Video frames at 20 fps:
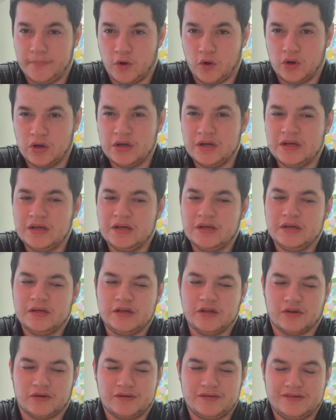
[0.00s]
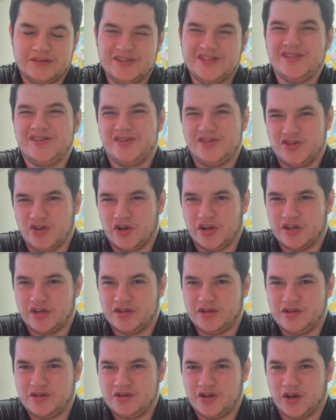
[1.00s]
But, you should enjoy
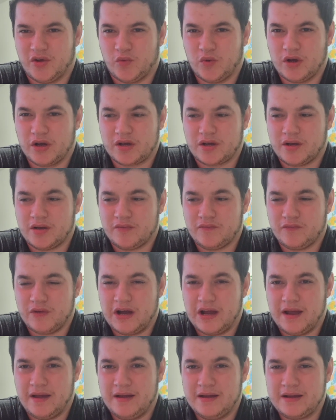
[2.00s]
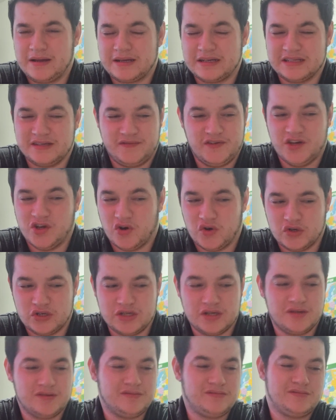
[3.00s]
your work, right? Because if you
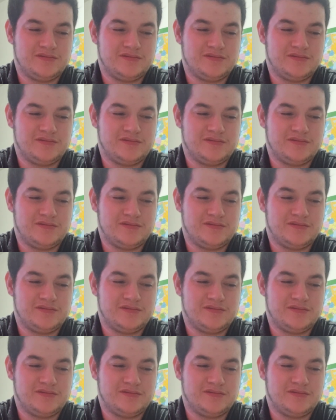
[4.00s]
don't,